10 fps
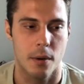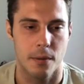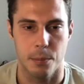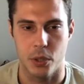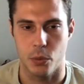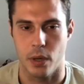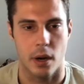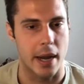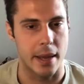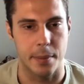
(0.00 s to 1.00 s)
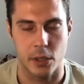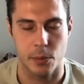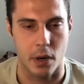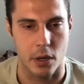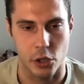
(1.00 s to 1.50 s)
between our Amex
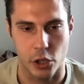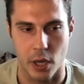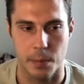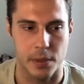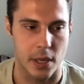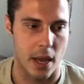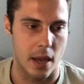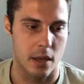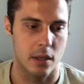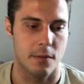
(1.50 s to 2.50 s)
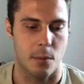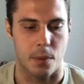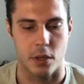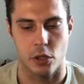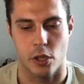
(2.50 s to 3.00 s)
partnerships and different
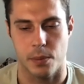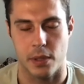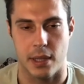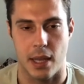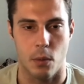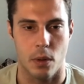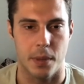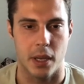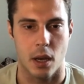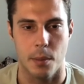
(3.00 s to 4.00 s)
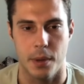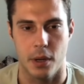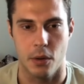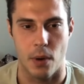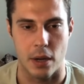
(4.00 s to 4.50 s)
partnerships that will be coming
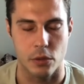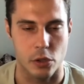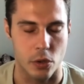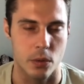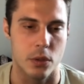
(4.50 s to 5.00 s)
around soon.